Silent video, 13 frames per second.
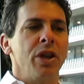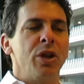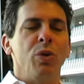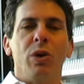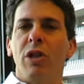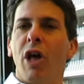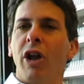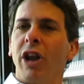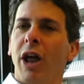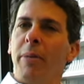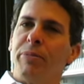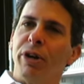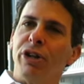to a
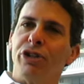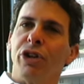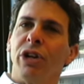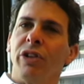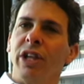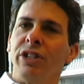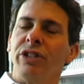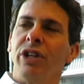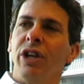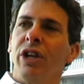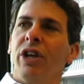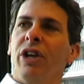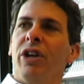longtime print journalist
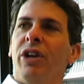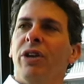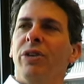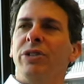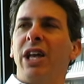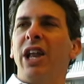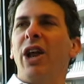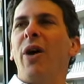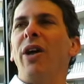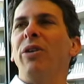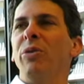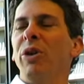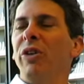who said, oh,
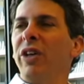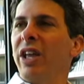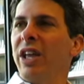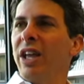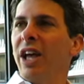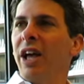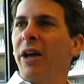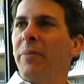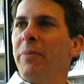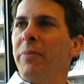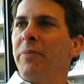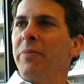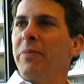I don't really.
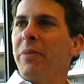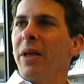Um,